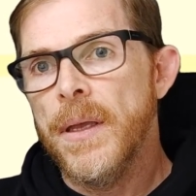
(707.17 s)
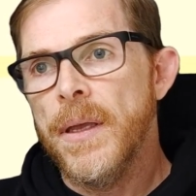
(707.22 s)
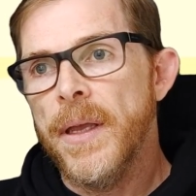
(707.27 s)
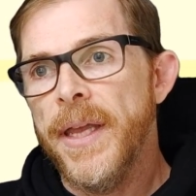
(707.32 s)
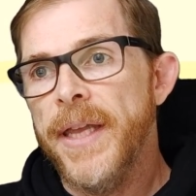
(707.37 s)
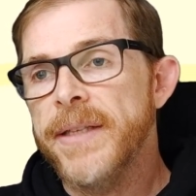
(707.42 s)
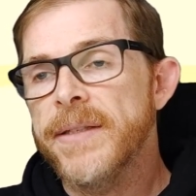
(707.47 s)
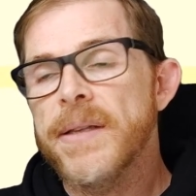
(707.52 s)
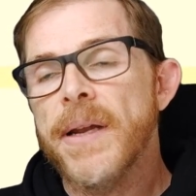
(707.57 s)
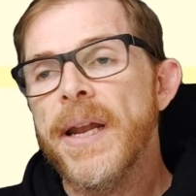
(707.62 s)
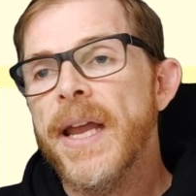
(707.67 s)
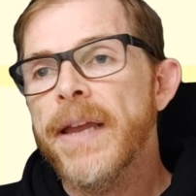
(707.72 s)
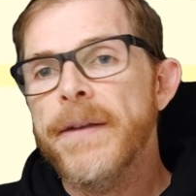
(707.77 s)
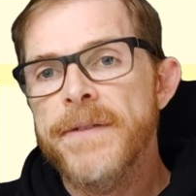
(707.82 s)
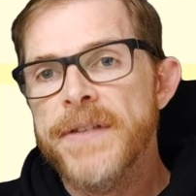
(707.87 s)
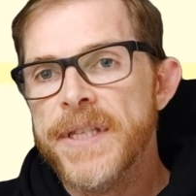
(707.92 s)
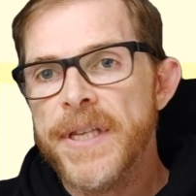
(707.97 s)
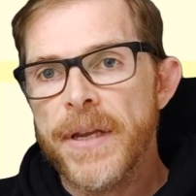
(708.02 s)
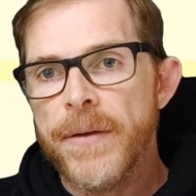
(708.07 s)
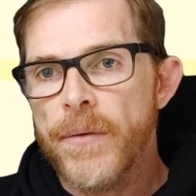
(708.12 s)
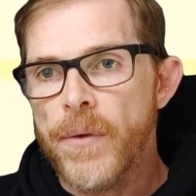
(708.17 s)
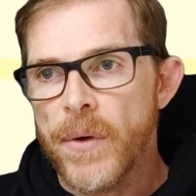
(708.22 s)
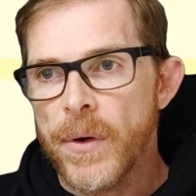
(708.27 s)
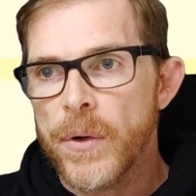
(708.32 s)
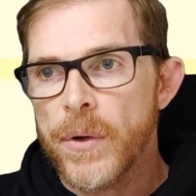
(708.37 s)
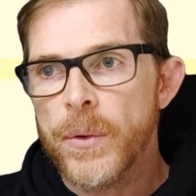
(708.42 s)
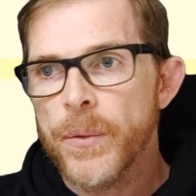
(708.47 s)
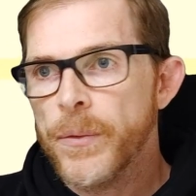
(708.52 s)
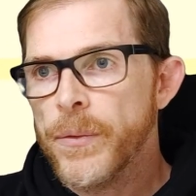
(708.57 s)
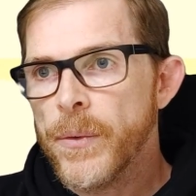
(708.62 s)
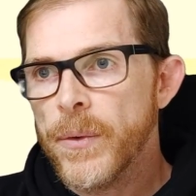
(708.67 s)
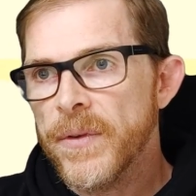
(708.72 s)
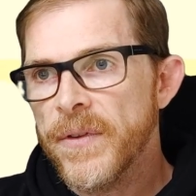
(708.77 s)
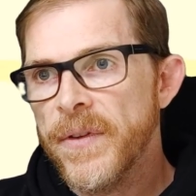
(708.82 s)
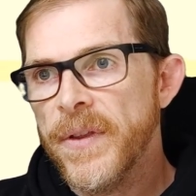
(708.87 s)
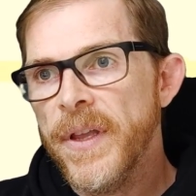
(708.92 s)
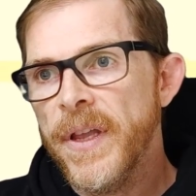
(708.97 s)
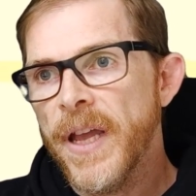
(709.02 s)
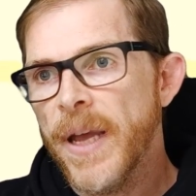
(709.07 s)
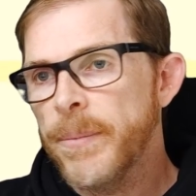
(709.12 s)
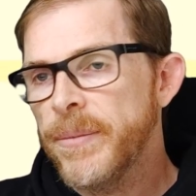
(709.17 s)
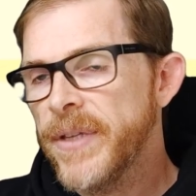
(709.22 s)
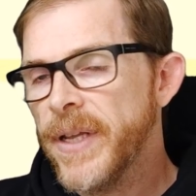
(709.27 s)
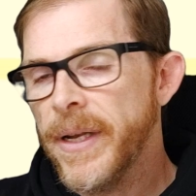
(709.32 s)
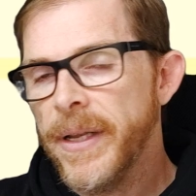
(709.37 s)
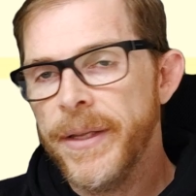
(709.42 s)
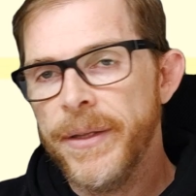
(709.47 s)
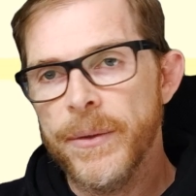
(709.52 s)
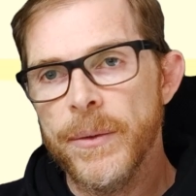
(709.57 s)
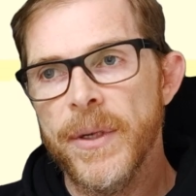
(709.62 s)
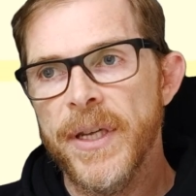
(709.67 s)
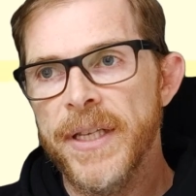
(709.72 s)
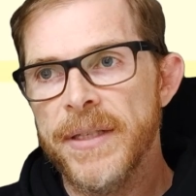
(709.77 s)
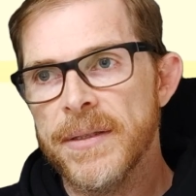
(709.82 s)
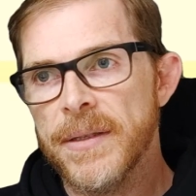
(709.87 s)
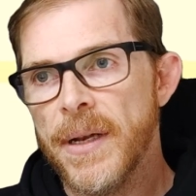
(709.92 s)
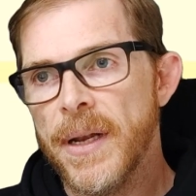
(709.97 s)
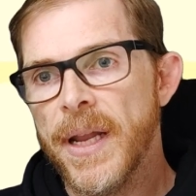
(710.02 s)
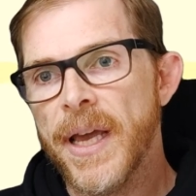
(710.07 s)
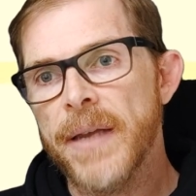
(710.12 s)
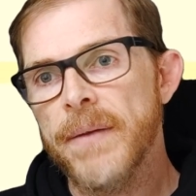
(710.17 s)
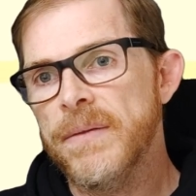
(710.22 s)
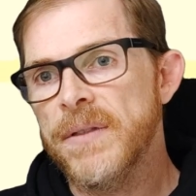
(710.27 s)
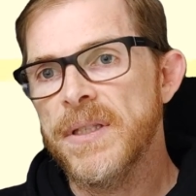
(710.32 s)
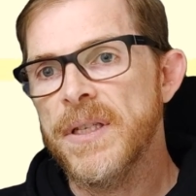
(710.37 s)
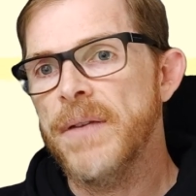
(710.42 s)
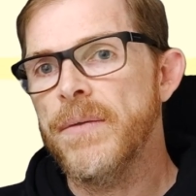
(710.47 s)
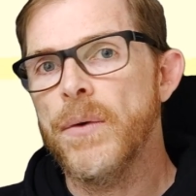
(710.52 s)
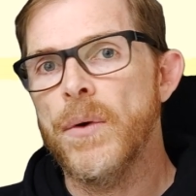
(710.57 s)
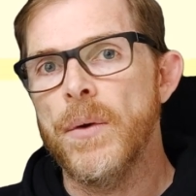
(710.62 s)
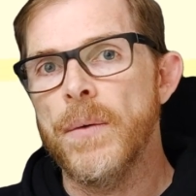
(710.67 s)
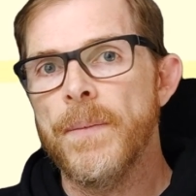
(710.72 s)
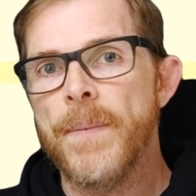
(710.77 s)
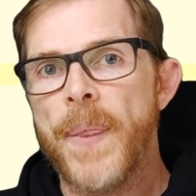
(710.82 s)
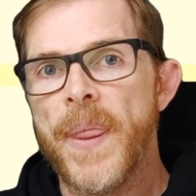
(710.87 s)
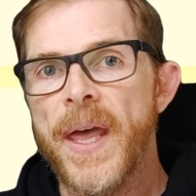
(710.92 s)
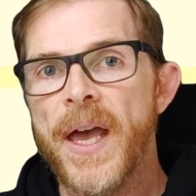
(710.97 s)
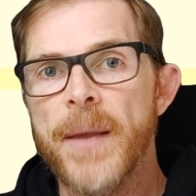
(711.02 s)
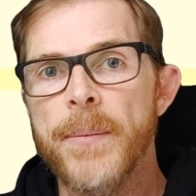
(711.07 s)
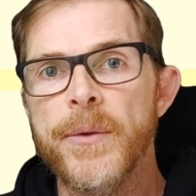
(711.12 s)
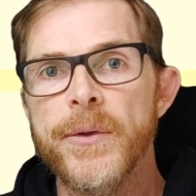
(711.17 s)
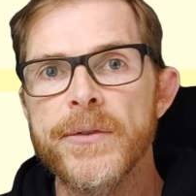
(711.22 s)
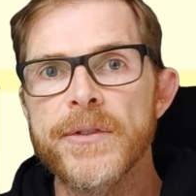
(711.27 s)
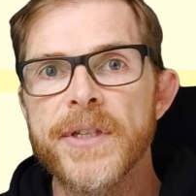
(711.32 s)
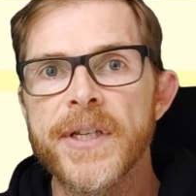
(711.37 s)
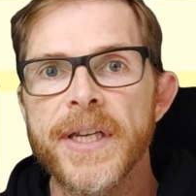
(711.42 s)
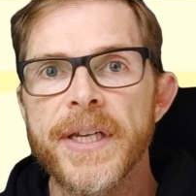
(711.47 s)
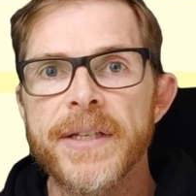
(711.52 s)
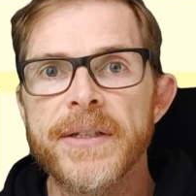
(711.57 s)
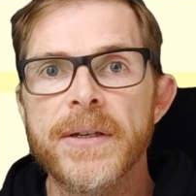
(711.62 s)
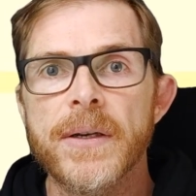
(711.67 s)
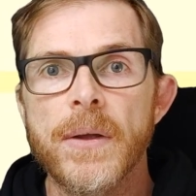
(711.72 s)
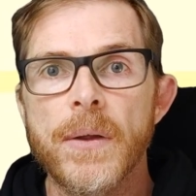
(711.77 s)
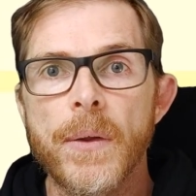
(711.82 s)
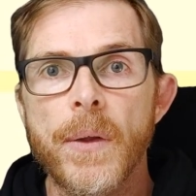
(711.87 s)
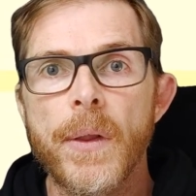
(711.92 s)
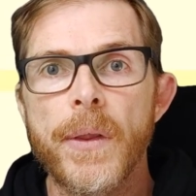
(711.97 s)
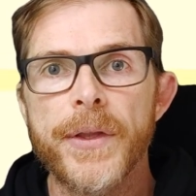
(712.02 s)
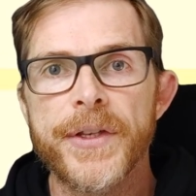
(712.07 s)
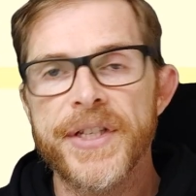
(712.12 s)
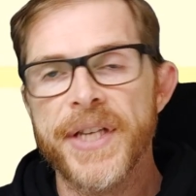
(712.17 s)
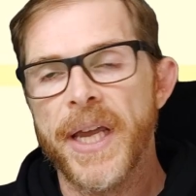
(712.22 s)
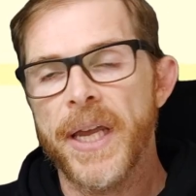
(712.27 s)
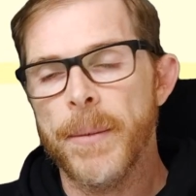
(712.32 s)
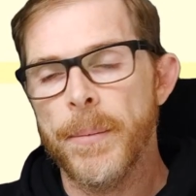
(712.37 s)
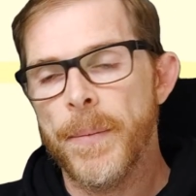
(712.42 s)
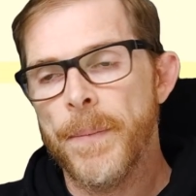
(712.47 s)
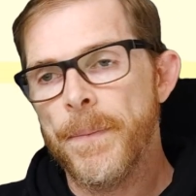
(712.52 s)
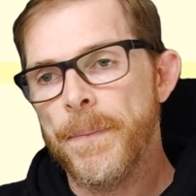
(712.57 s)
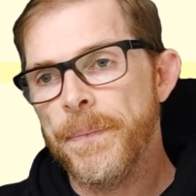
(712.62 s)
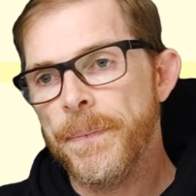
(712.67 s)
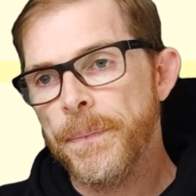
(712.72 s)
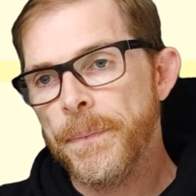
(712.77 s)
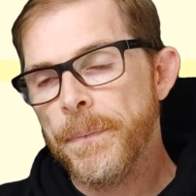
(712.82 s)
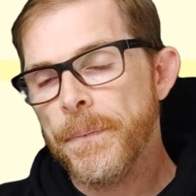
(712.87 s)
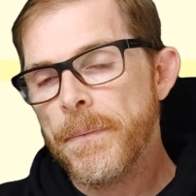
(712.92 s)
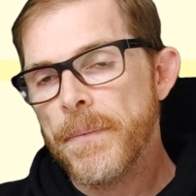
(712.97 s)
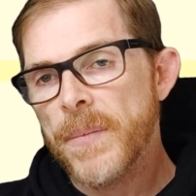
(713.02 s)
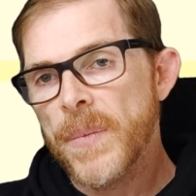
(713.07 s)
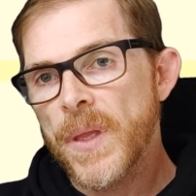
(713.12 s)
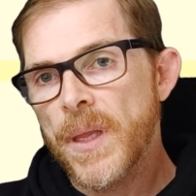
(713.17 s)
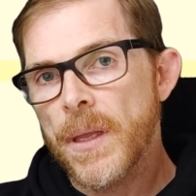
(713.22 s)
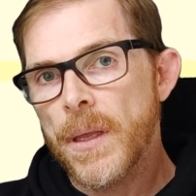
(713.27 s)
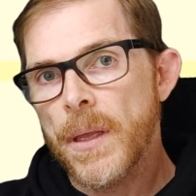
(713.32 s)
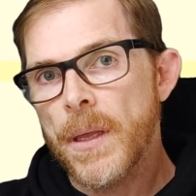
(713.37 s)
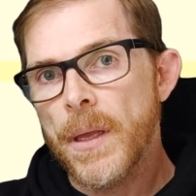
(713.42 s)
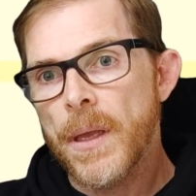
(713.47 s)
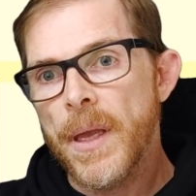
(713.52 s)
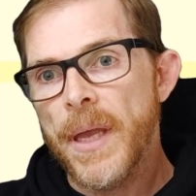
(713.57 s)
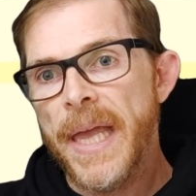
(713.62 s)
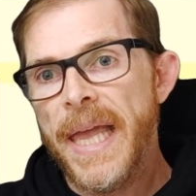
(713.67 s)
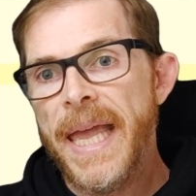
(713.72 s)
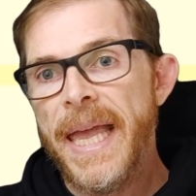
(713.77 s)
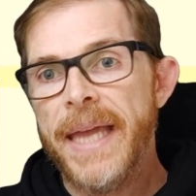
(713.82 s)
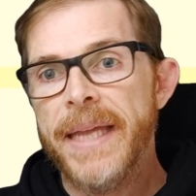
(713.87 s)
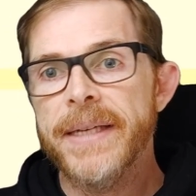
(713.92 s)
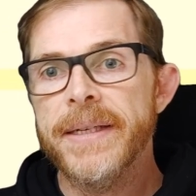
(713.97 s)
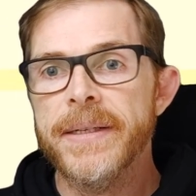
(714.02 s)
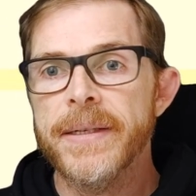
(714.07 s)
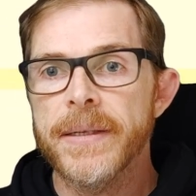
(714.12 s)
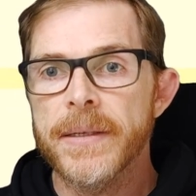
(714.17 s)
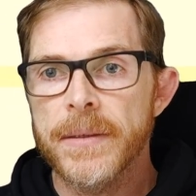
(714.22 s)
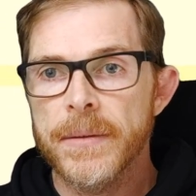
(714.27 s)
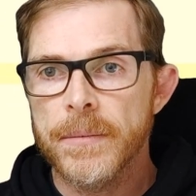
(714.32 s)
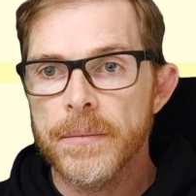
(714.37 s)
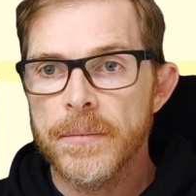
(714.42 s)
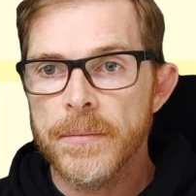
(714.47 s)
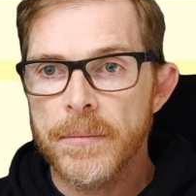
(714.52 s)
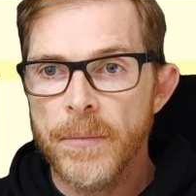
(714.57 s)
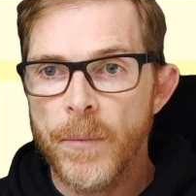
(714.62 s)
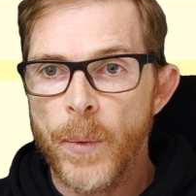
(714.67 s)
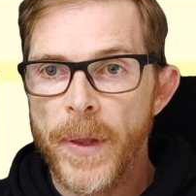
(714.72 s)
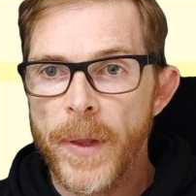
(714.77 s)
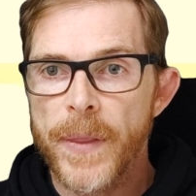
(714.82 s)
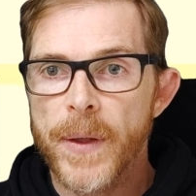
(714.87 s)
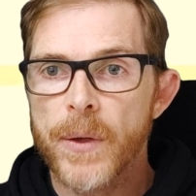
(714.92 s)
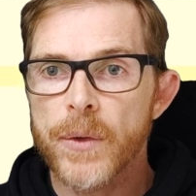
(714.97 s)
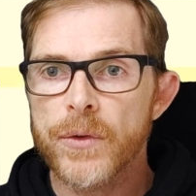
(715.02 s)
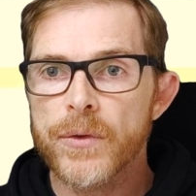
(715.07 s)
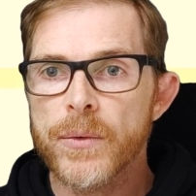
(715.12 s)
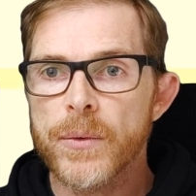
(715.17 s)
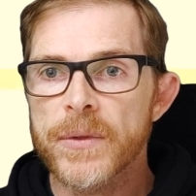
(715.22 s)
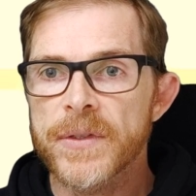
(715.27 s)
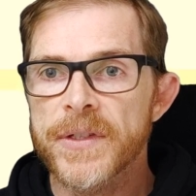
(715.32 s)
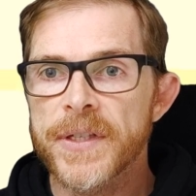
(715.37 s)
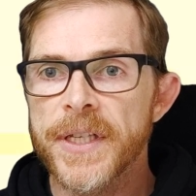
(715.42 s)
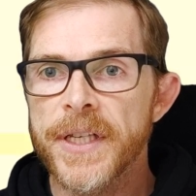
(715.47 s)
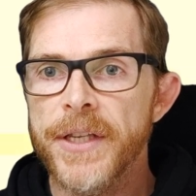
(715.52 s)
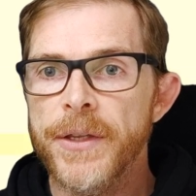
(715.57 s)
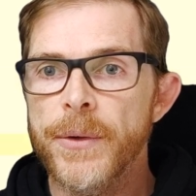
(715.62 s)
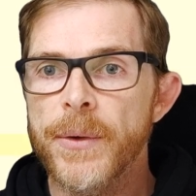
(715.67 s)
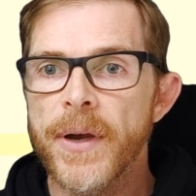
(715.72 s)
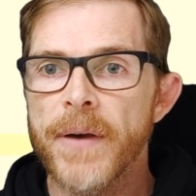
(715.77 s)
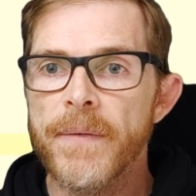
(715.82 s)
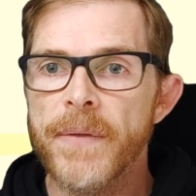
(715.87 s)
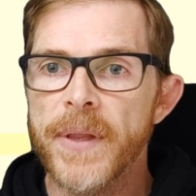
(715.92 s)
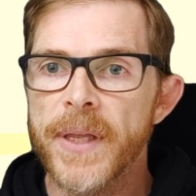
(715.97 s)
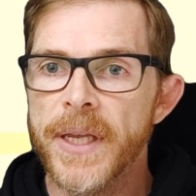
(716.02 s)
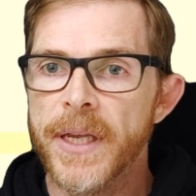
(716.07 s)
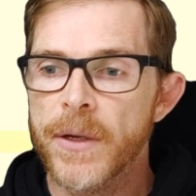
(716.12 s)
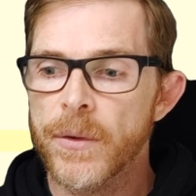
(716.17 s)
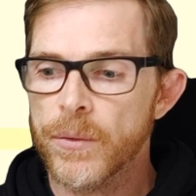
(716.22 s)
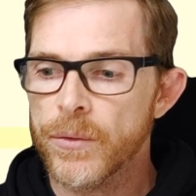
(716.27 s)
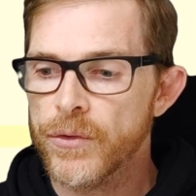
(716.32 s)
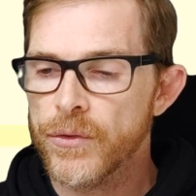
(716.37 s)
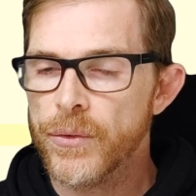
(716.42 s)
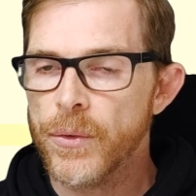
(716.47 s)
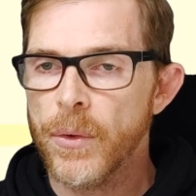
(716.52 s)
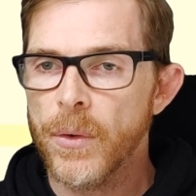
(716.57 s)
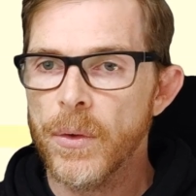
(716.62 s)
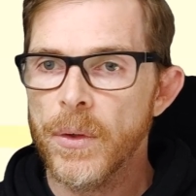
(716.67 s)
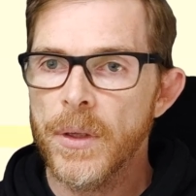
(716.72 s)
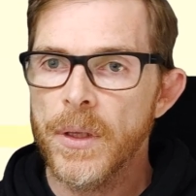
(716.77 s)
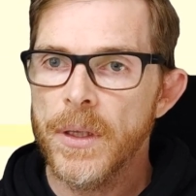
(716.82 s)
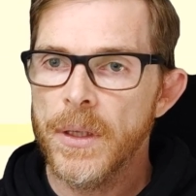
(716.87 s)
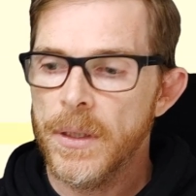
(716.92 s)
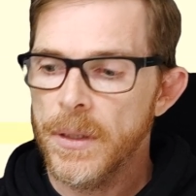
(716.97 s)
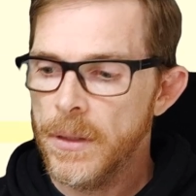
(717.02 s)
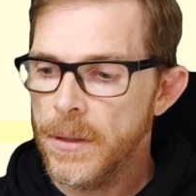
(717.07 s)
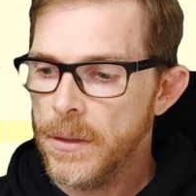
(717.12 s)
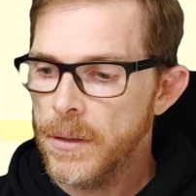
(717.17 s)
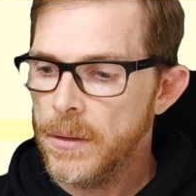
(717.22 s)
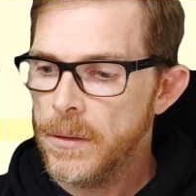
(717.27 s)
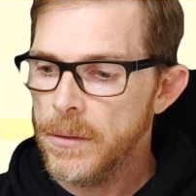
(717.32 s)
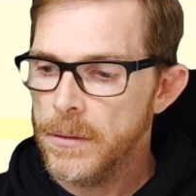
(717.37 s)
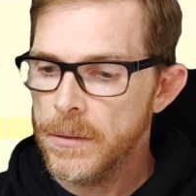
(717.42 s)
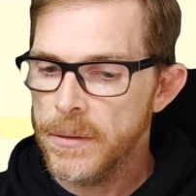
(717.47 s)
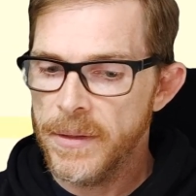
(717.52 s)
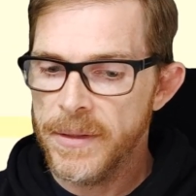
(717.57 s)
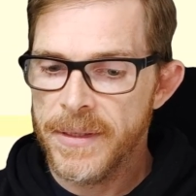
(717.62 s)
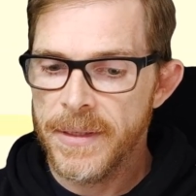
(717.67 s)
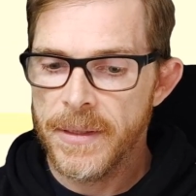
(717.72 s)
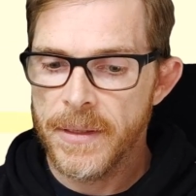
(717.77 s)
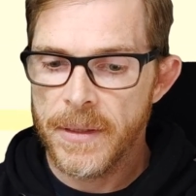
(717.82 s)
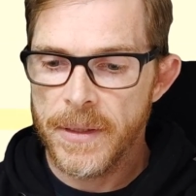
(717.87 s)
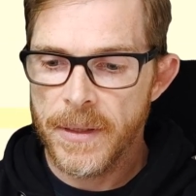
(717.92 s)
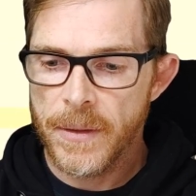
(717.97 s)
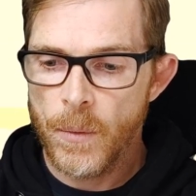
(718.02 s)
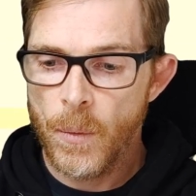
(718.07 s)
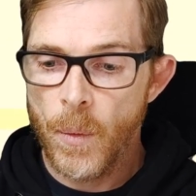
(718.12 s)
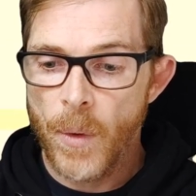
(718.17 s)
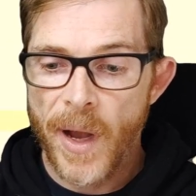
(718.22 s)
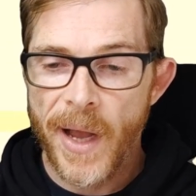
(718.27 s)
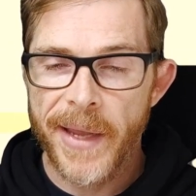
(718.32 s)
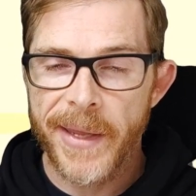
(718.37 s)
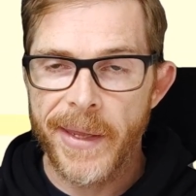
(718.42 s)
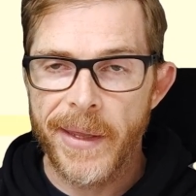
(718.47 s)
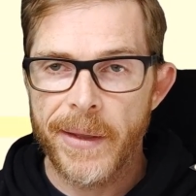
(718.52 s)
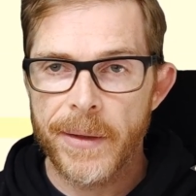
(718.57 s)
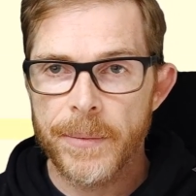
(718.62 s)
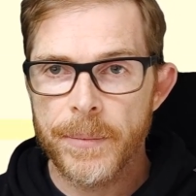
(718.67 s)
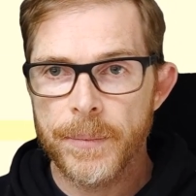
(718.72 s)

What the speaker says: It's a lifesaver. Control Z, I'm telling you, it's a lifesaver. I'm using it all the time. And with the Control C, you have the Control Y.